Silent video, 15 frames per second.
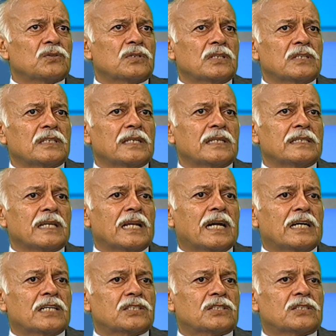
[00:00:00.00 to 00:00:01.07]
you see, in the
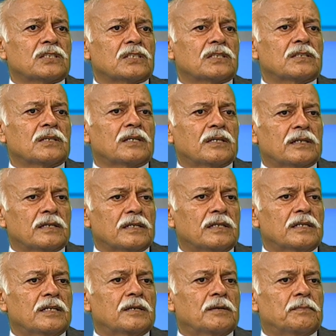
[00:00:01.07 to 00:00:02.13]
last
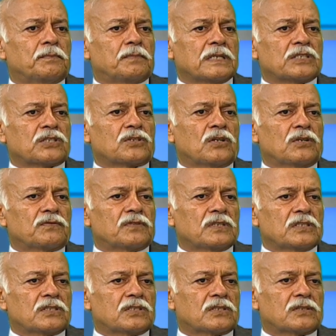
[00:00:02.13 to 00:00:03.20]
press
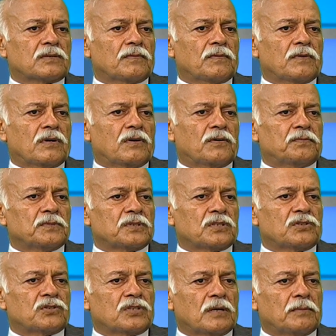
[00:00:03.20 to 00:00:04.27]
conference of
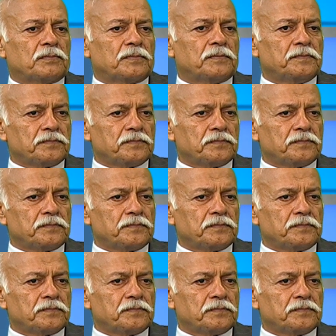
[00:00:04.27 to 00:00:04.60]
Mr. Trump